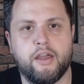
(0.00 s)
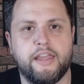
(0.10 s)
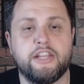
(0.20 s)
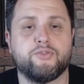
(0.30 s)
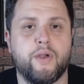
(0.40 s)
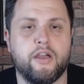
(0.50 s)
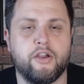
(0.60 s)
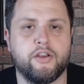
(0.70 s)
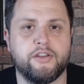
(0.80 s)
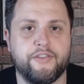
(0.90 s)
each round,
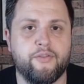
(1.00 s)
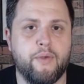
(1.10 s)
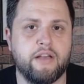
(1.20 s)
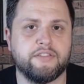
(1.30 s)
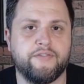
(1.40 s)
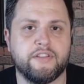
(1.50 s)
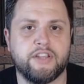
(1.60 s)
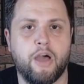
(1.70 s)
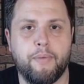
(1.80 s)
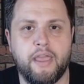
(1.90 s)
or different rounds of the
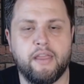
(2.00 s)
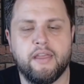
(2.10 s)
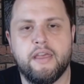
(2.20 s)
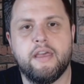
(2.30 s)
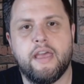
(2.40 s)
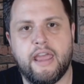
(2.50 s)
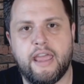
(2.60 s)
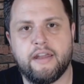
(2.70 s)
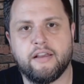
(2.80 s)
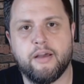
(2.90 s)
top 8
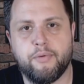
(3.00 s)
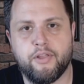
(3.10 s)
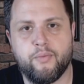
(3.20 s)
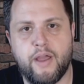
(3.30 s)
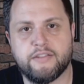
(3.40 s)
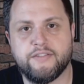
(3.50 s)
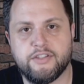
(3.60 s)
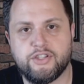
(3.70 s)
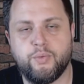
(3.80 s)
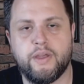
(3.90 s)
and a couple other rounds of the
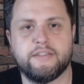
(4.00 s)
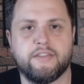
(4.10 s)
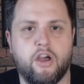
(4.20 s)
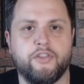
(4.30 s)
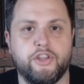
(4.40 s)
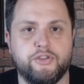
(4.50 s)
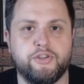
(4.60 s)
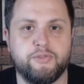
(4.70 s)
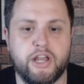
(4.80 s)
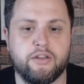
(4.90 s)
Swiss on the
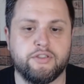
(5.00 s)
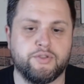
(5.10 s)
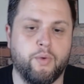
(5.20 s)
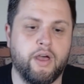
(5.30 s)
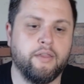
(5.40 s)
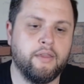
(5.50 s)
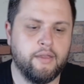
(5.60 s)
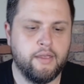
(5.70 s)
YouTube channel as well.